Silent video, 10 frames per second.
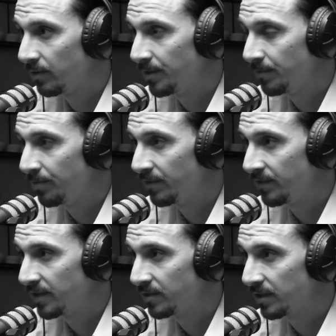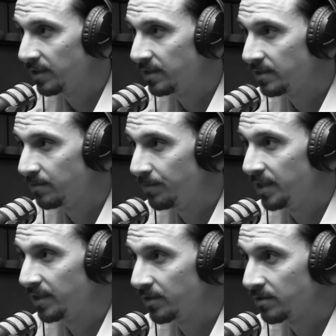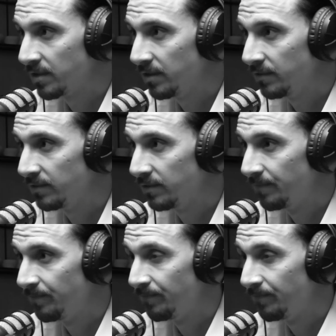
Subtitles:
For me, perfection is being yourself.